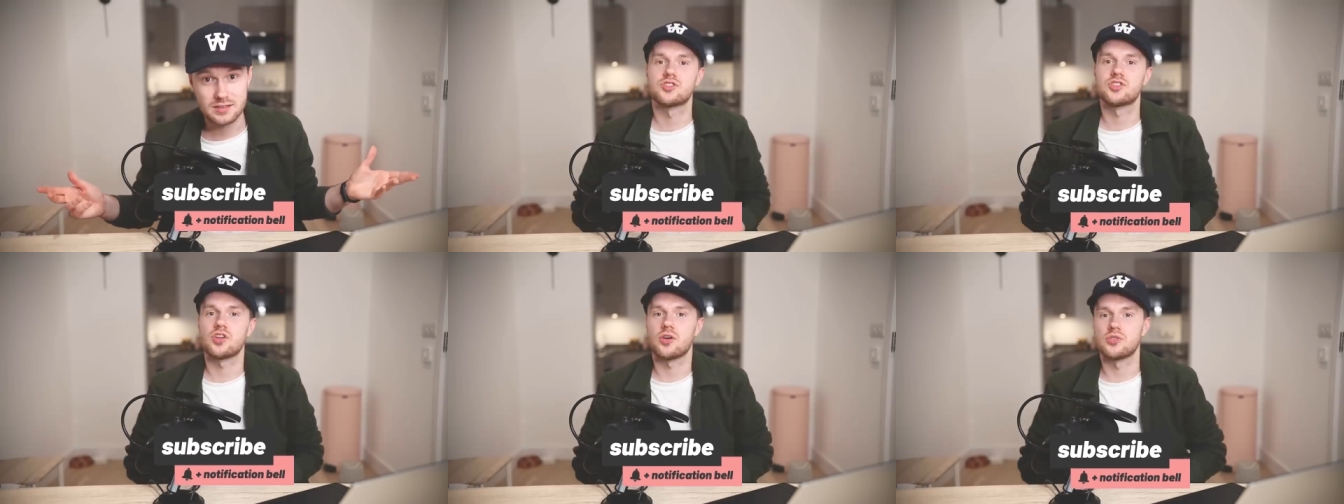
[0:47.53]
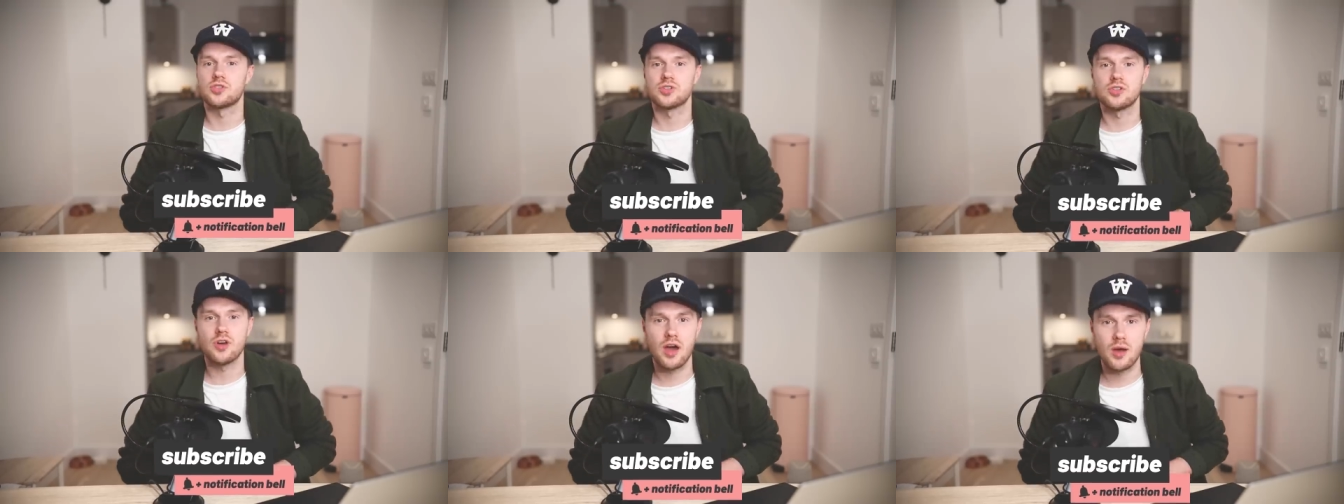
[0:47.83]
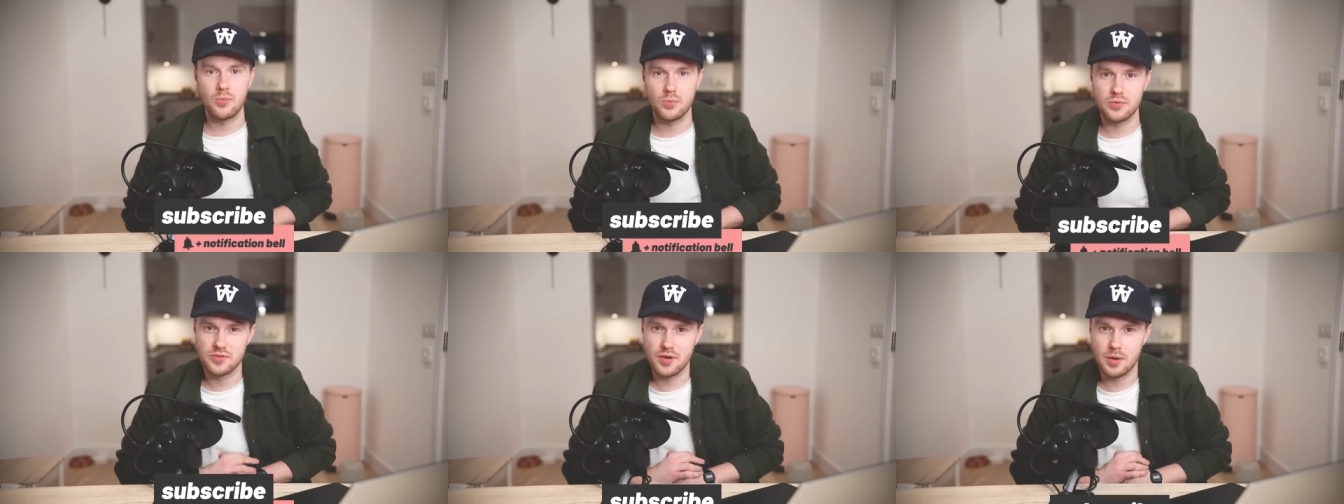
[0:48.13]
So
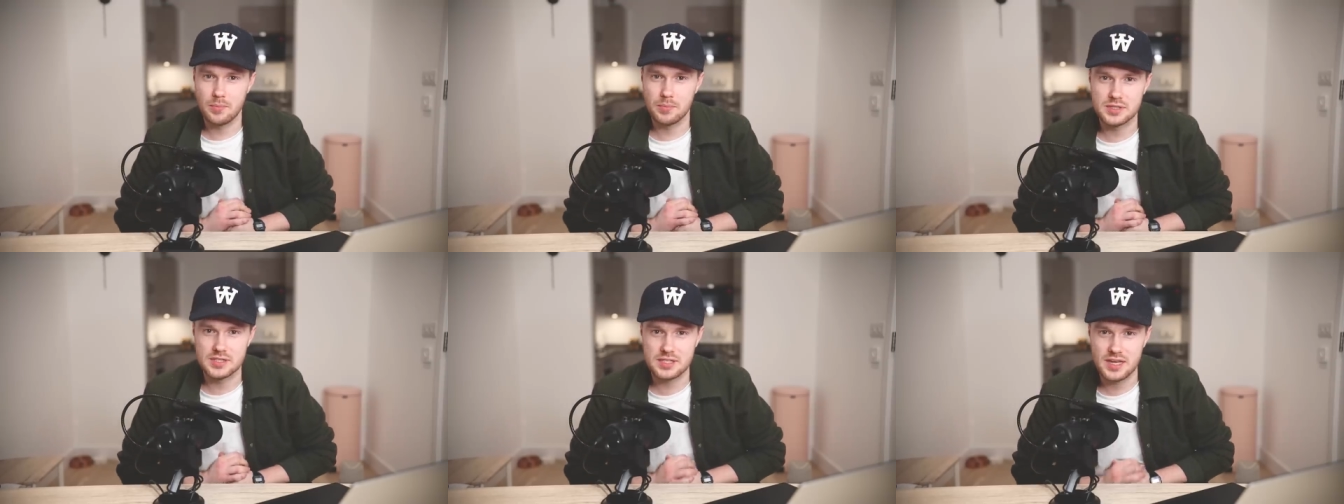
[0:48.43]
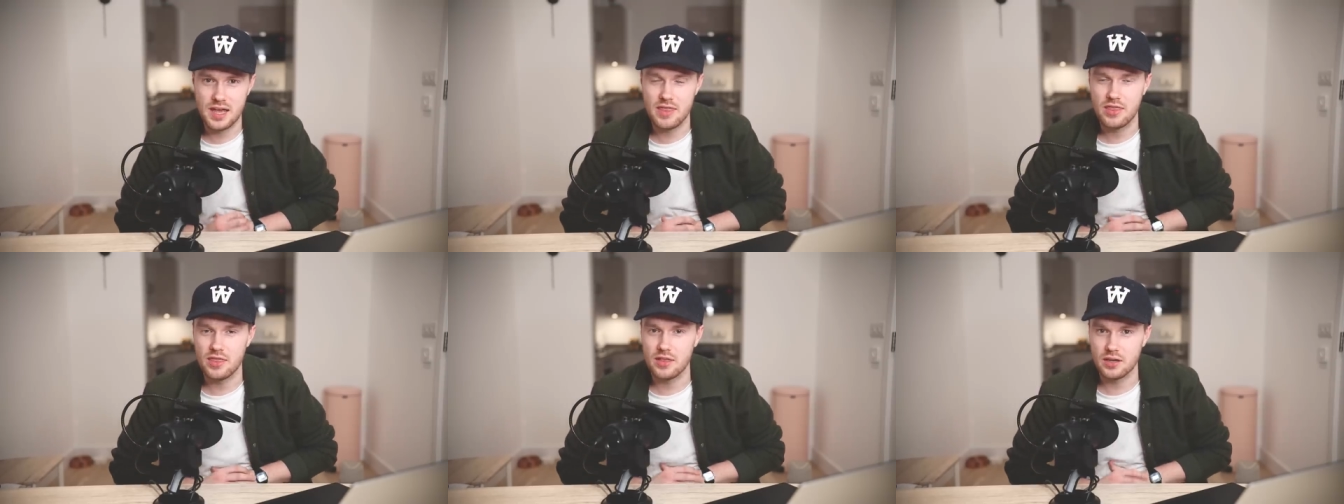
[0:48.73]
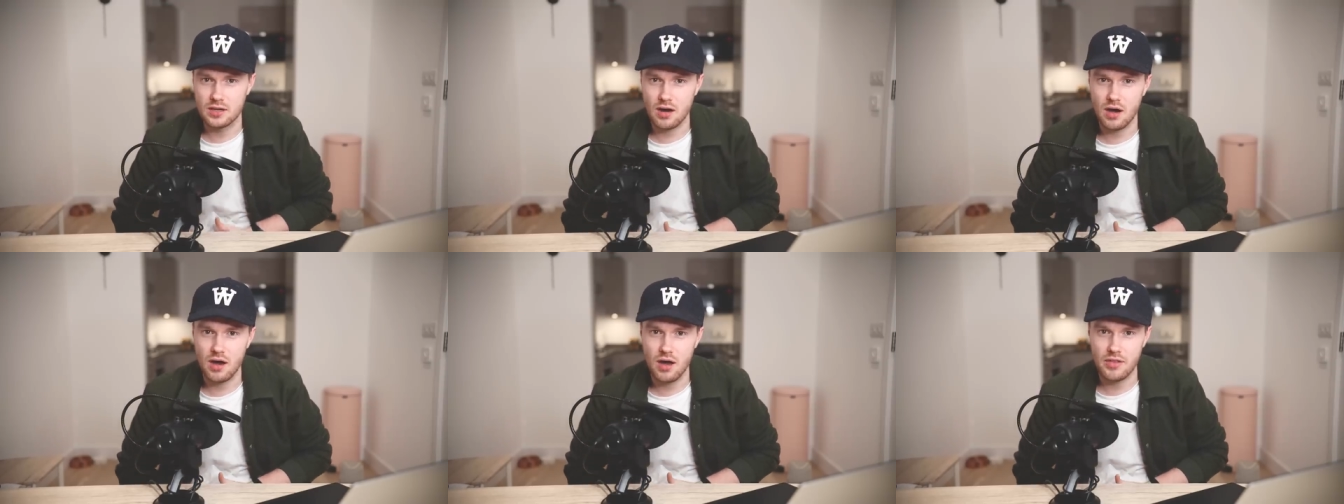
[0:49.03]
starting with number 10, the
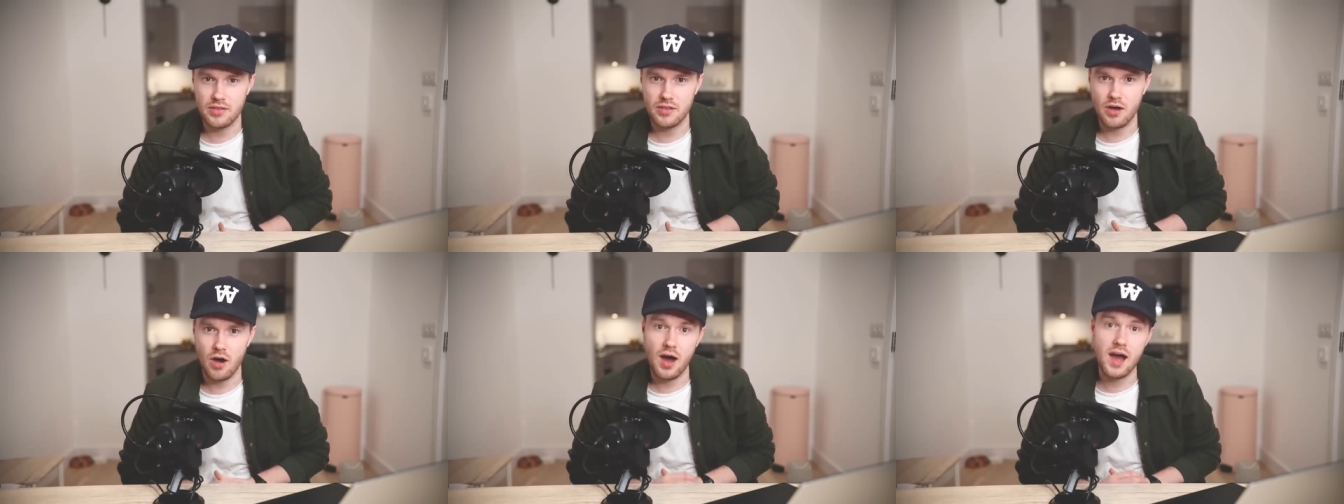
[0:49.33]
car that